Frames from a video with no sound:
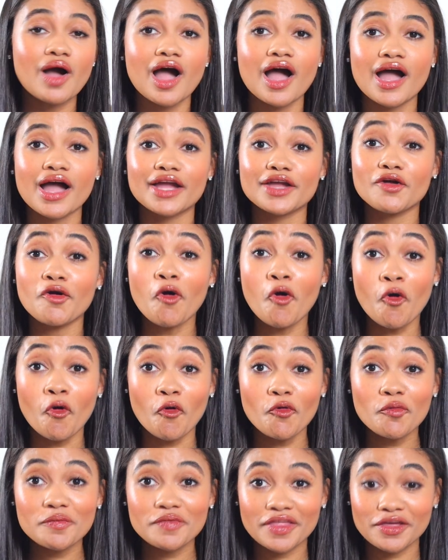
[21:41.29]
I
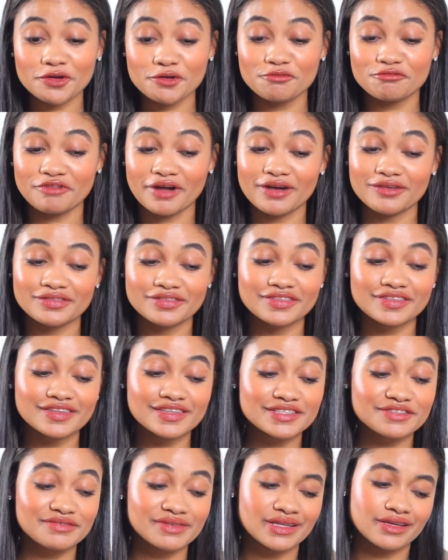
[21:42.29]
hope that you found
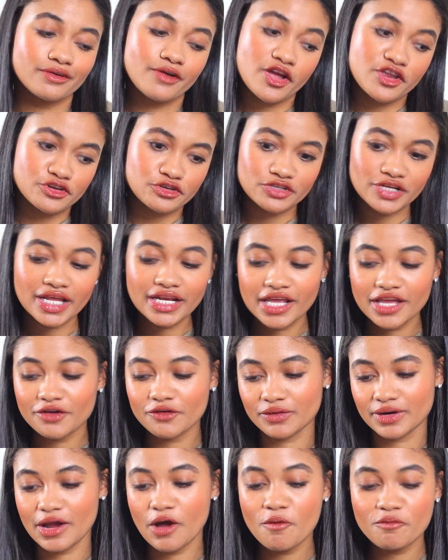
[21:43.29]
this video entertaining
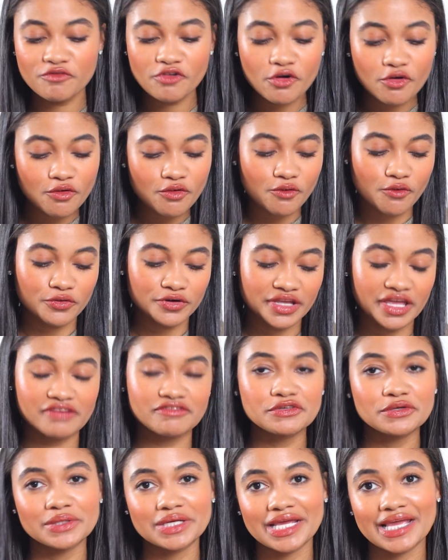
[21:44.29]
or helpful or gave
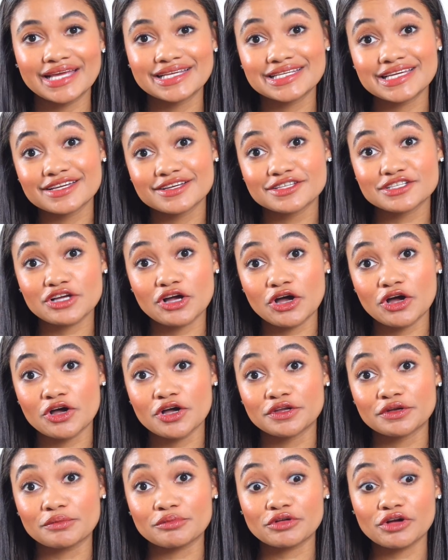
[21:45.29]
you any ideas
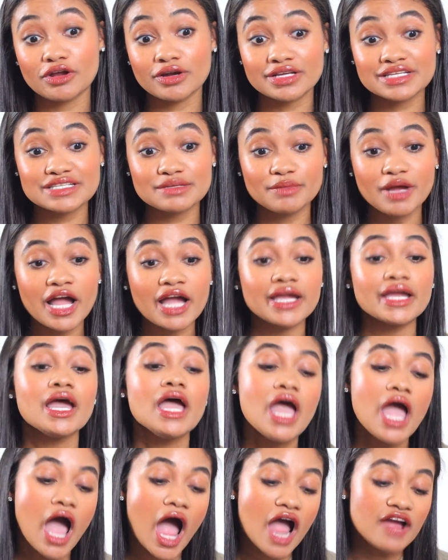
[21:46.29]
on products to buy.
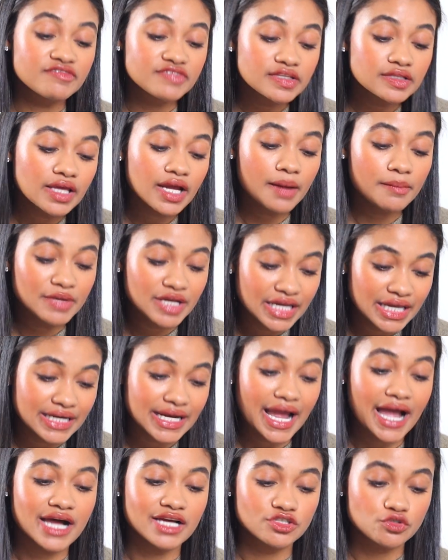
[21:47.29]
I feel like I'm gonna get
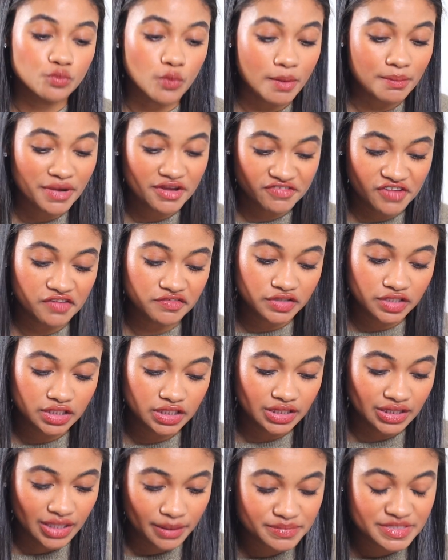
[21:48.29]
asked what my
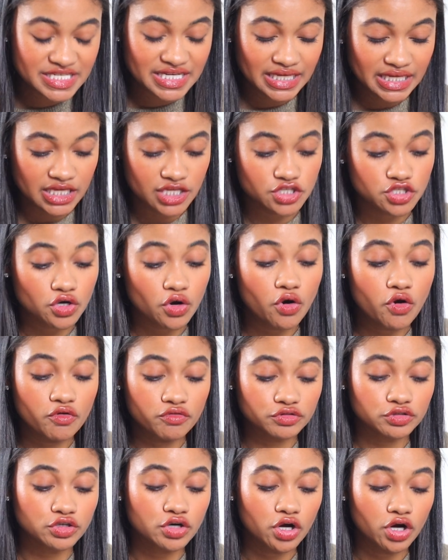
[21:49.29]
favorite lipstick is
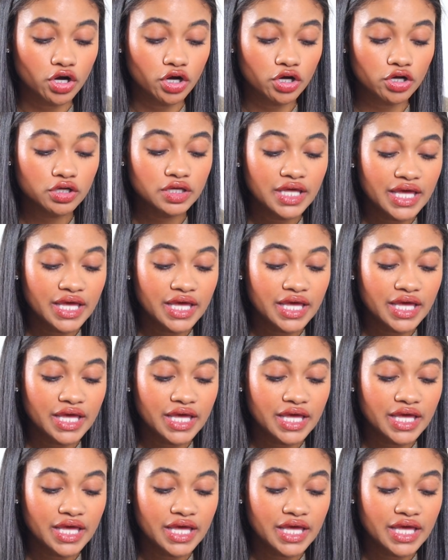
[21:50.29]
overall.